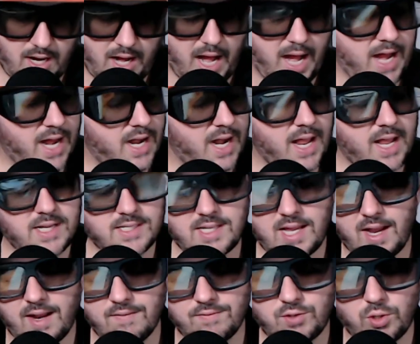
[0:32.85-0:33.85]
And as
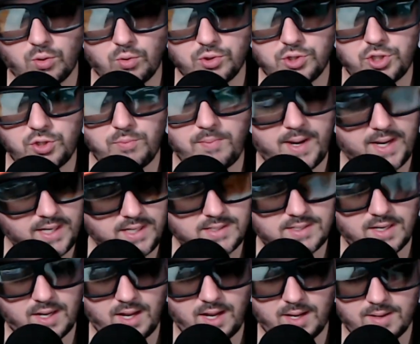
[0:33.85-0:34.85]
I've told you many
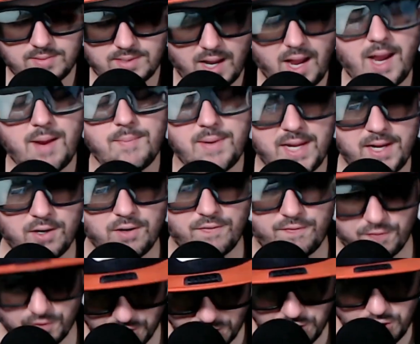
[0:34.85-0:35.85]
times, I'm here
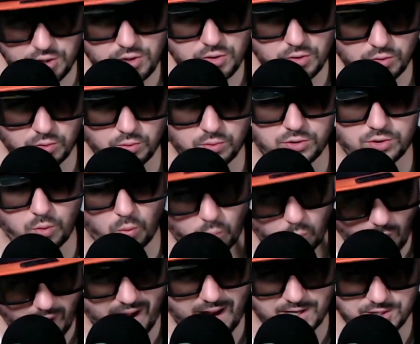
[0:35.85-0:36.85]
for you to
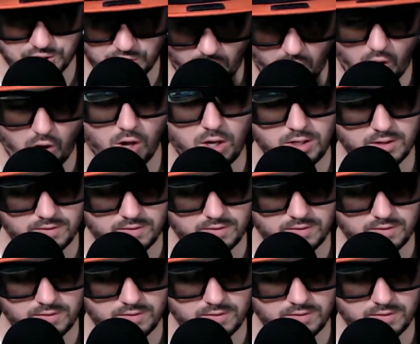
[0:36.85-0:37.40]
watch all